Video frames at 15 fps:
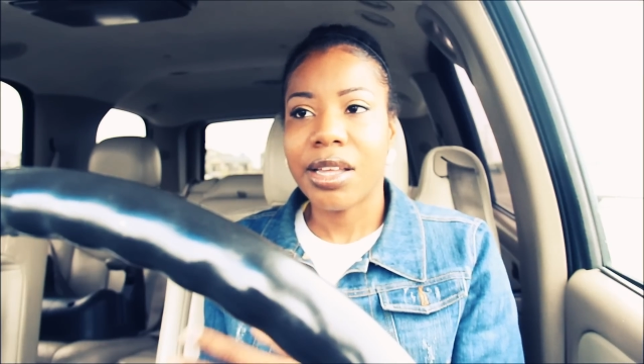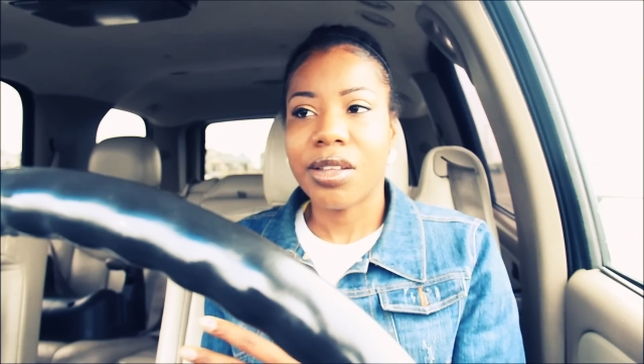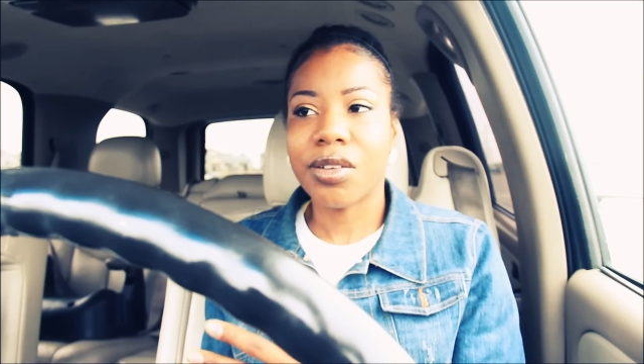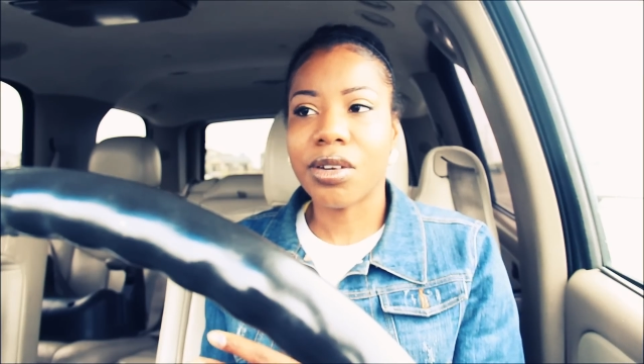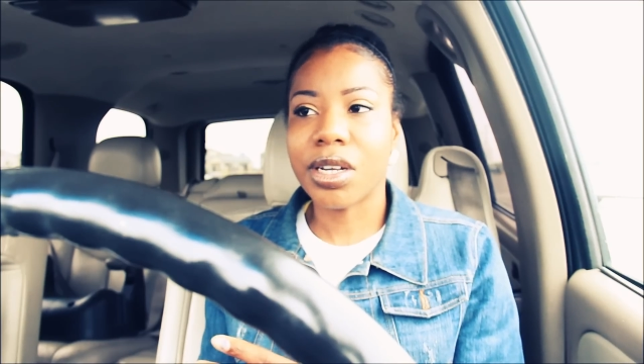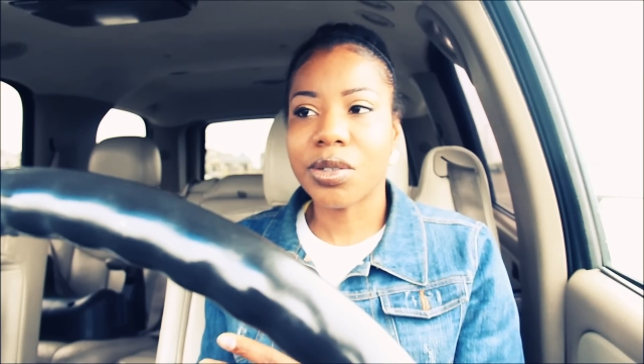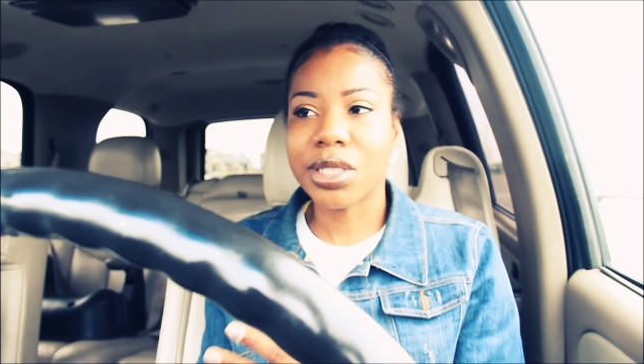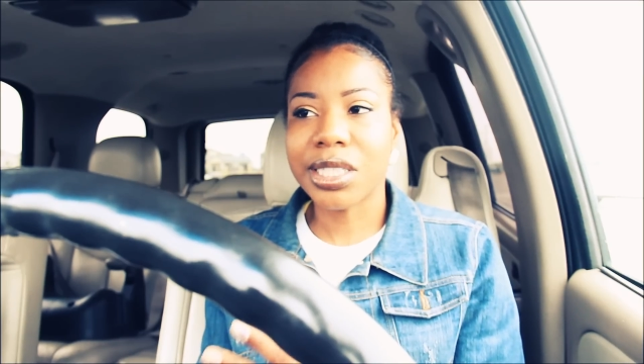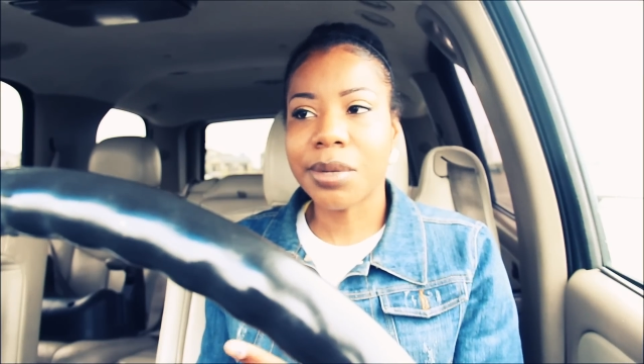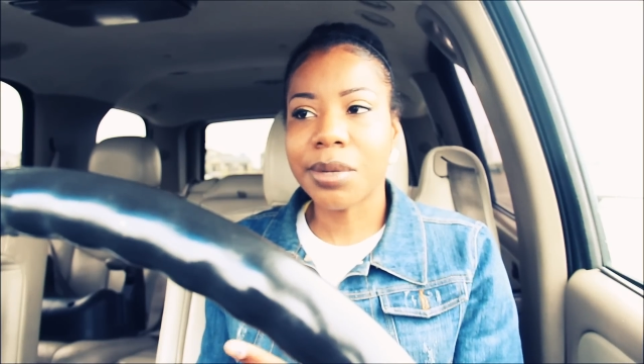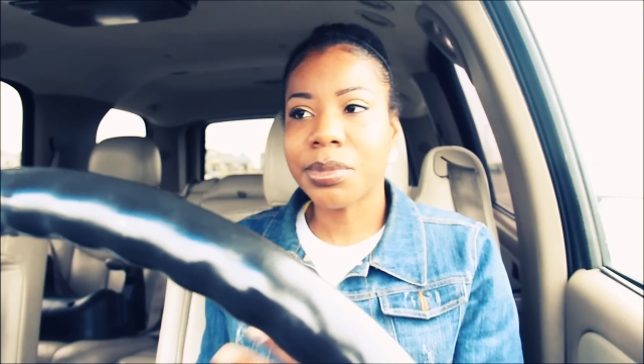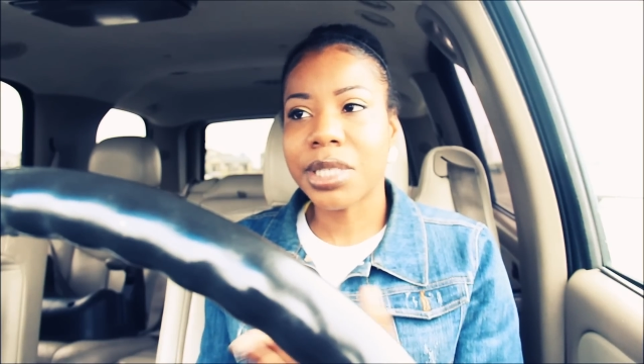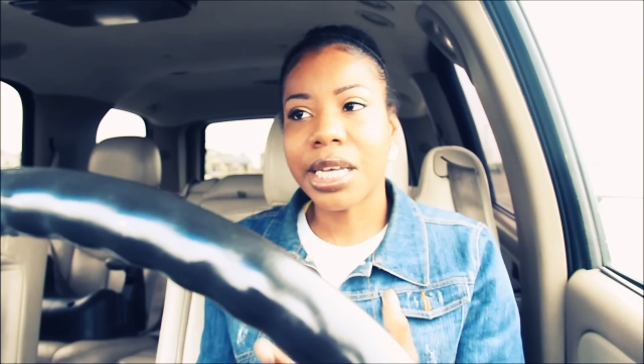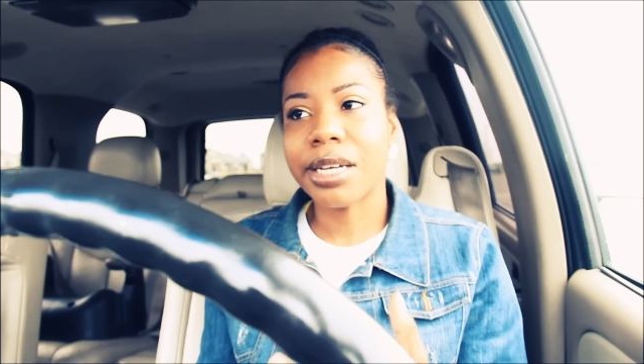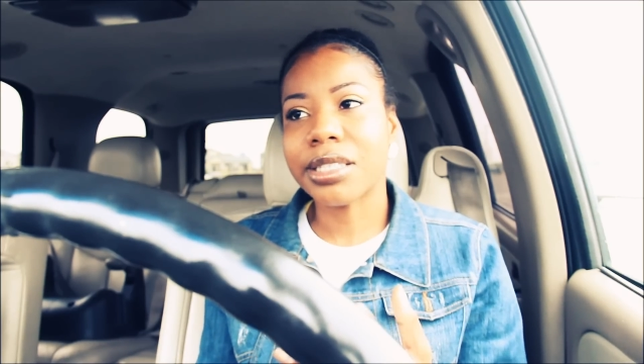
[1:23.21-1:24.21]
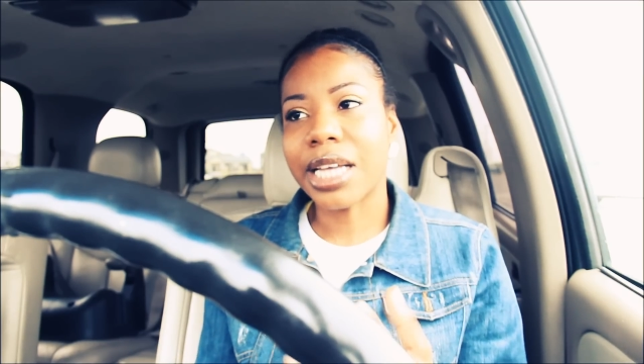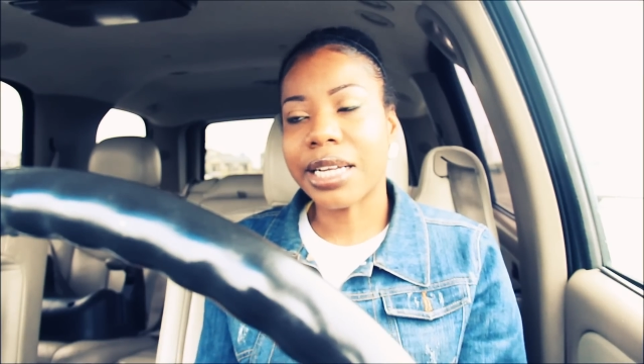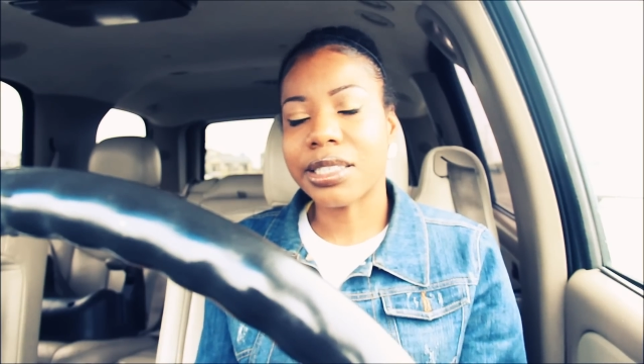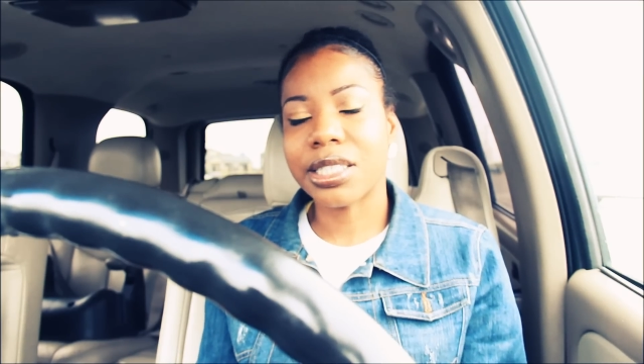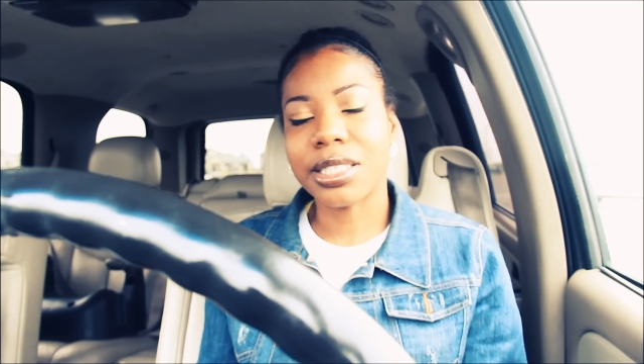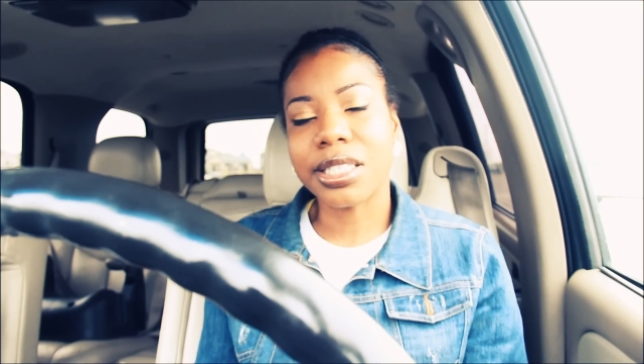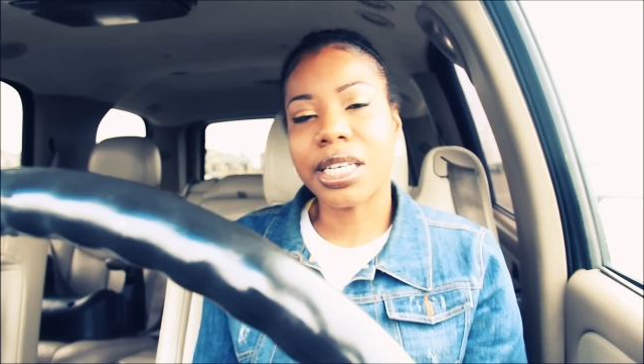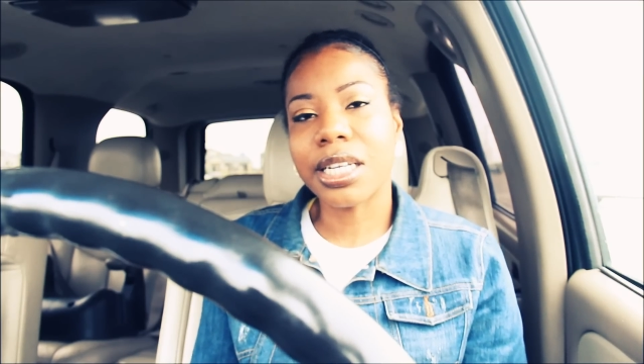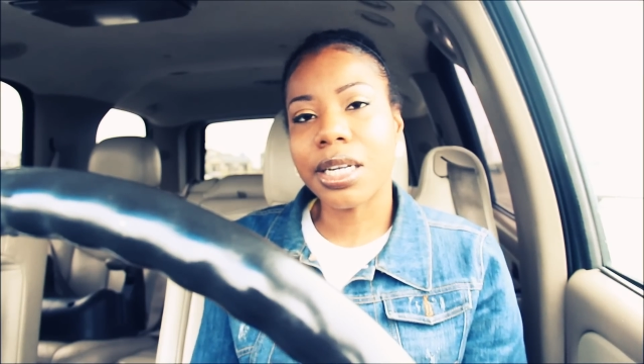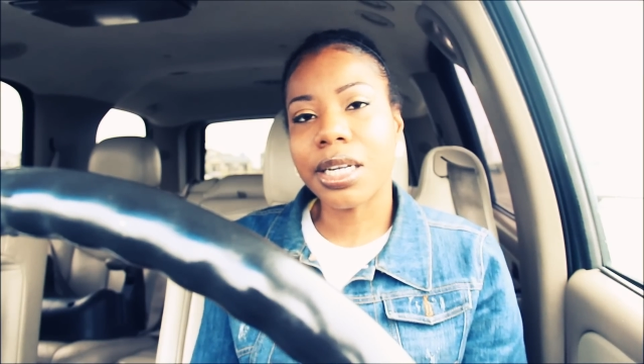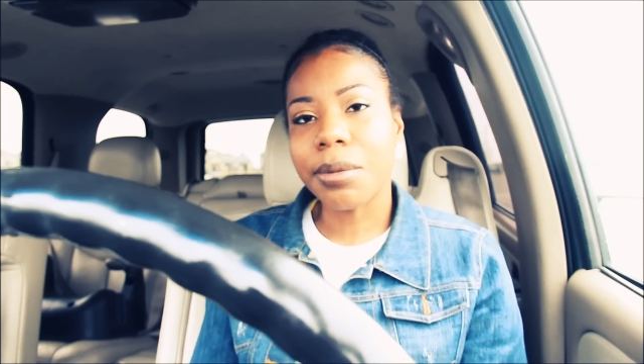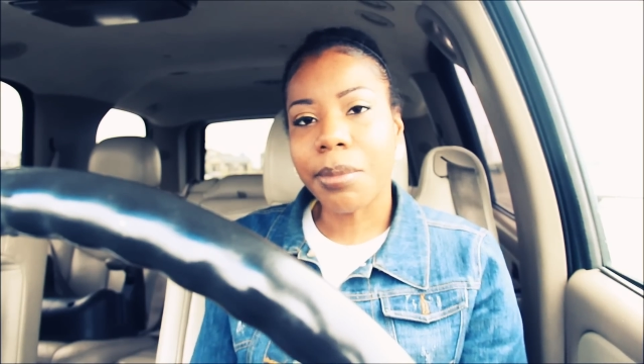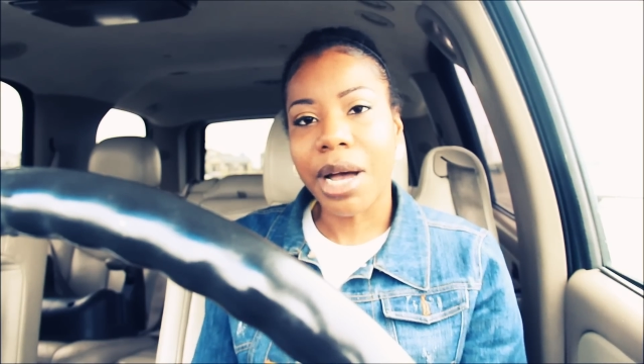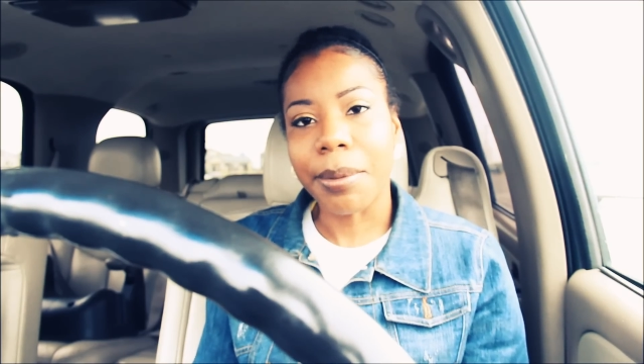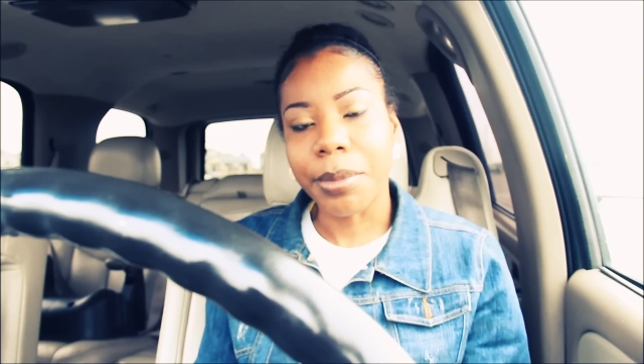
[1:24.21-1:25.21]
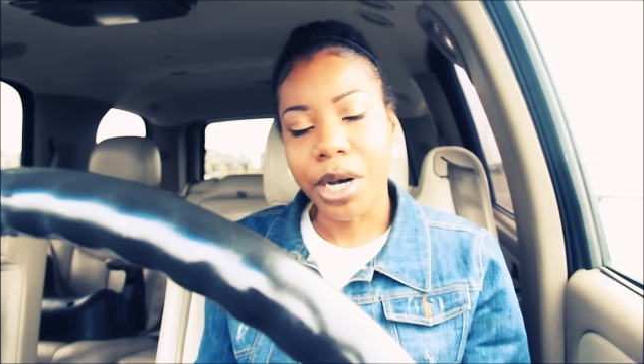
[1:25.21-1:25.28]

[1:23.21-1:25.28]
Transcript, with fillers: you know, sometimes I just get in my